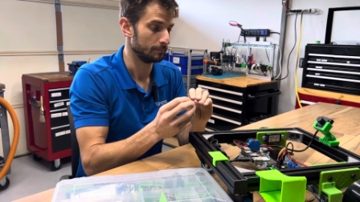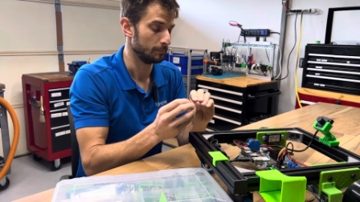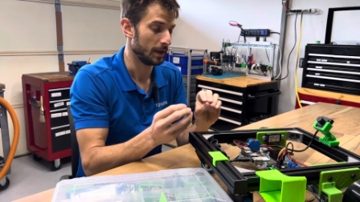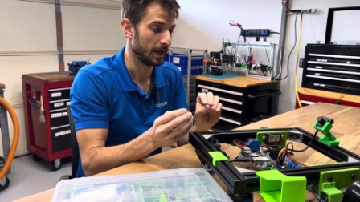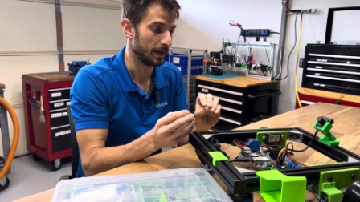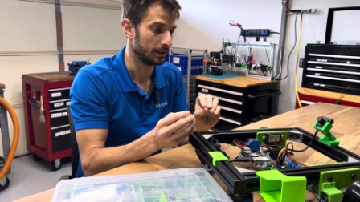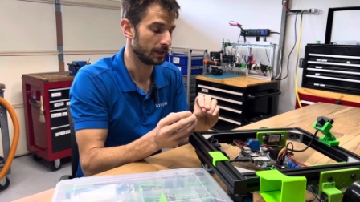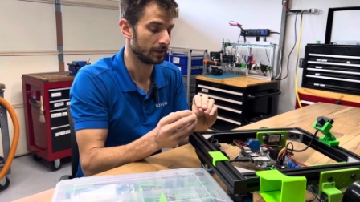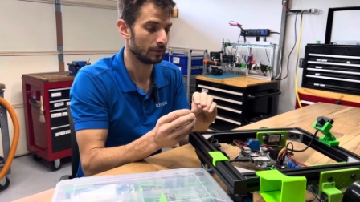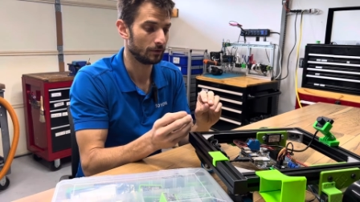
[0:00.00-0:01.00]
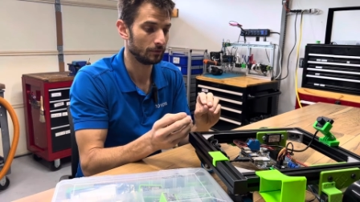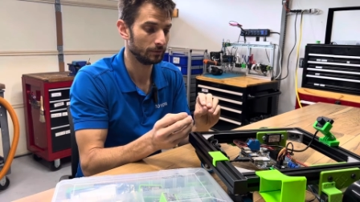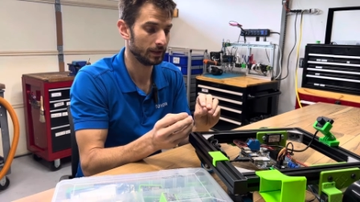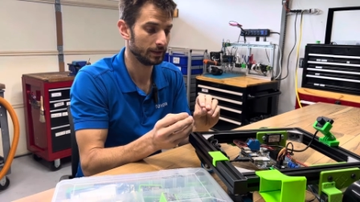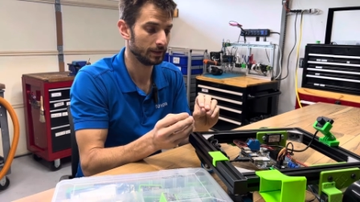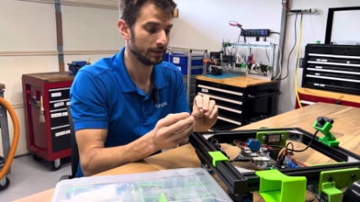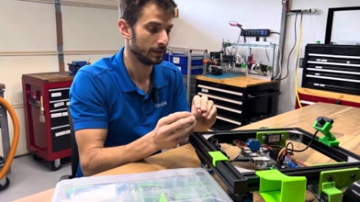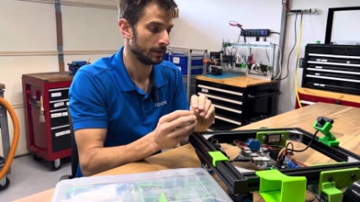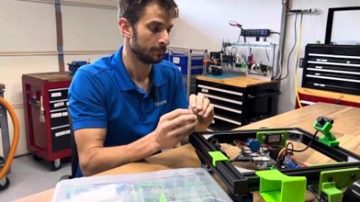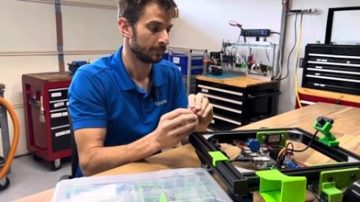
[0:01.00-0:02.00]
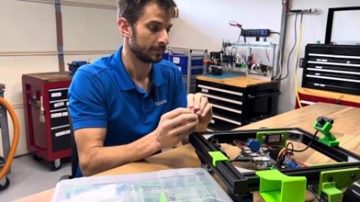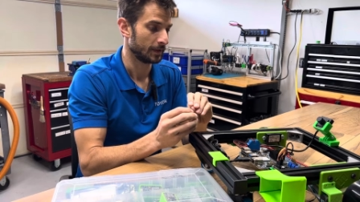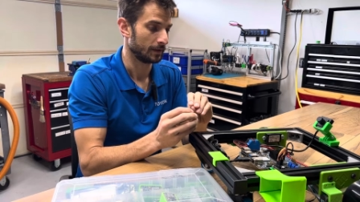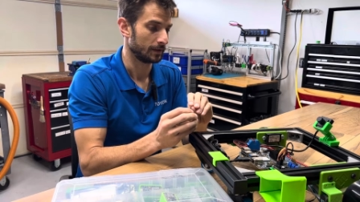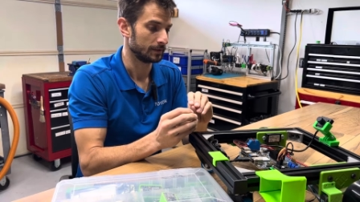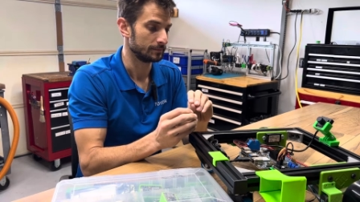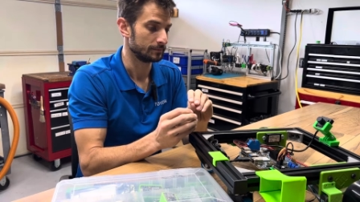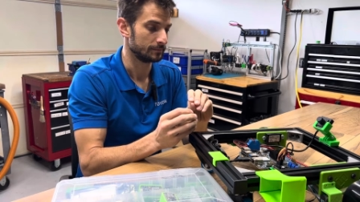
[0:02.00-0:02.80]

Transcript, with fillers: made and already uh,